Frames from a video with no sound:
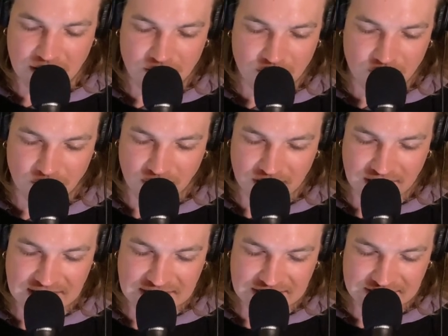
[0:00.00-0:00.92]
what it
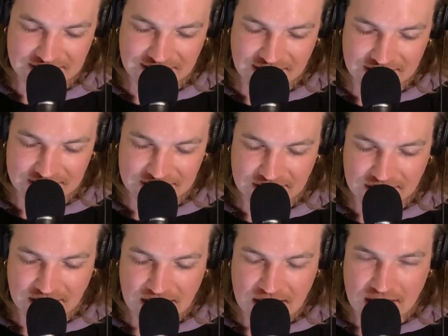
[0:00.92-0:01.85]
is that
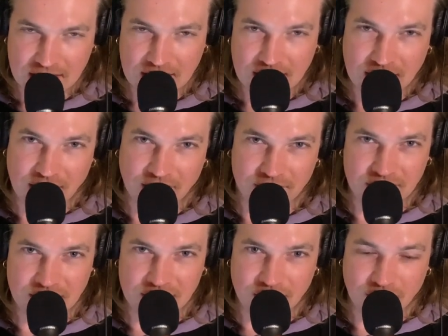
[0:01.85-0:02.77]
El
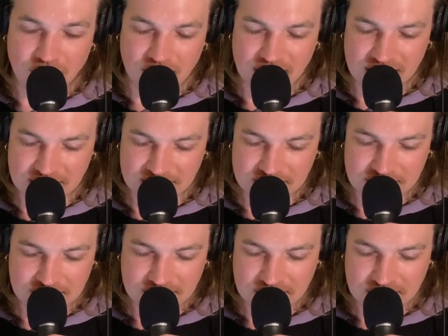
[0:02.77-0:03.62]
Niño is.